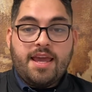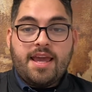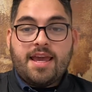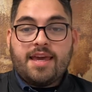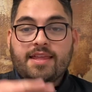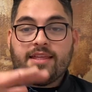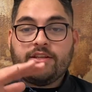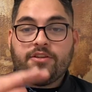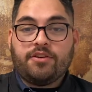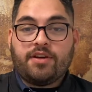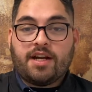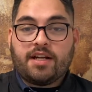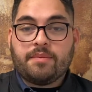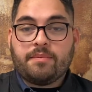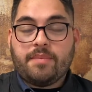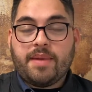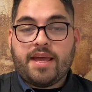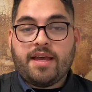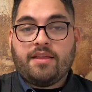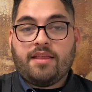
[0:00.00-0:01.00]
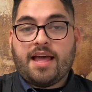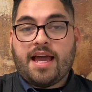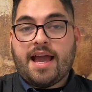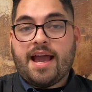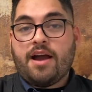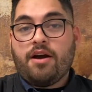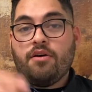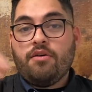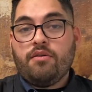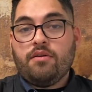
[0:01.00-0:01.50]
and then you got to mail
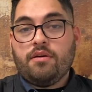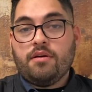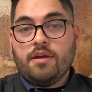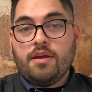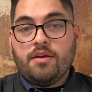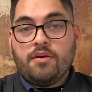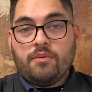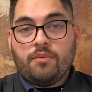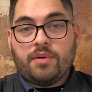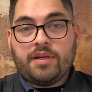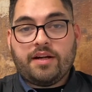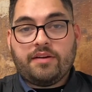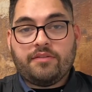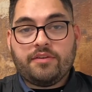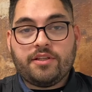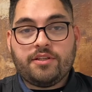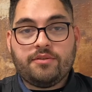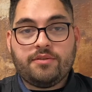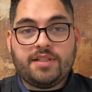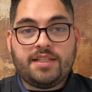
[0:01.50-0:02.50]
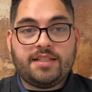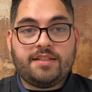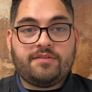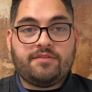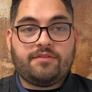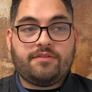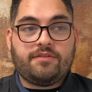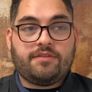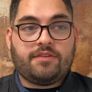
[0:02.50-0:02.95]
out whatever you need